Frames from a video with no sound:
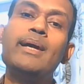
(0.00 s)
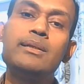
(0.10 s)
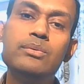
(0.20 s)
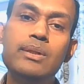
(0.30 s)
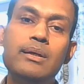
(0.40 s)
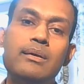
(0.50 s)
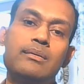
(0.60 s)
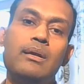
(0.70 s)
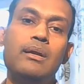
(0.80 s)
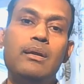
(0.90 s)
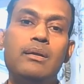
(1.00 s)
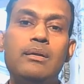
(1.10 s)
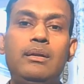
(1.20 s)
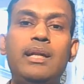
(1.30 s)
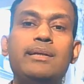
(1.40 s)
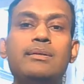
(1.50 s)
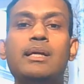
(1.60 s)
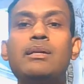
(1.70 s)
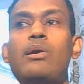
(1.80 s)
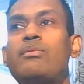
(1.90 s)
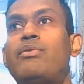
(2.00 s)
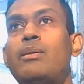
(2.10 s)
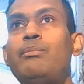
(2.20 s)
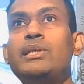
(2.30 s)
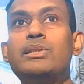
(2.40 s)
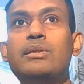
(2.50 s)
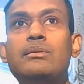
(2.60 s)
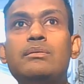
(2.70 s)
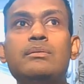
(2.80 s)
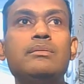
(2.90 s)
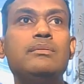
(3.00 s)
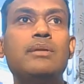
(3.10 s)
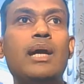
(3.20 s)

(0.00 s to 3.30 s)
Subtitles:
back to the, let's say, cloud formation.